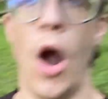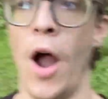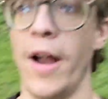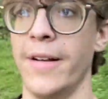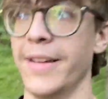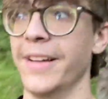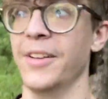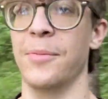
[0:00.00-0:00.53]
right,
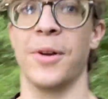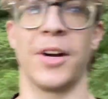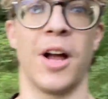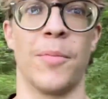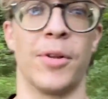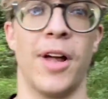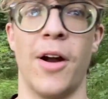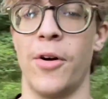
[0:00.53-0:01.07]
it's been a
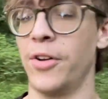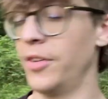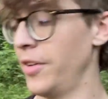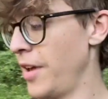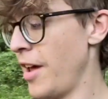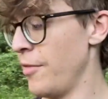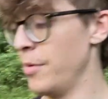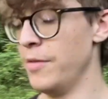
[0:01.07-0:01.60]
couple hours.
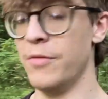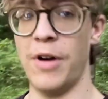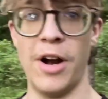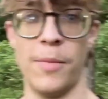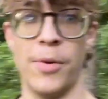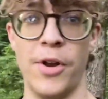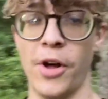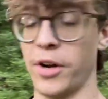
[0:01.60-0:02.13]
I've been very
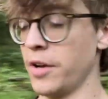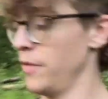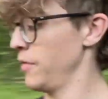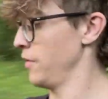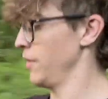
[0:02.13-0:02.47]
productive.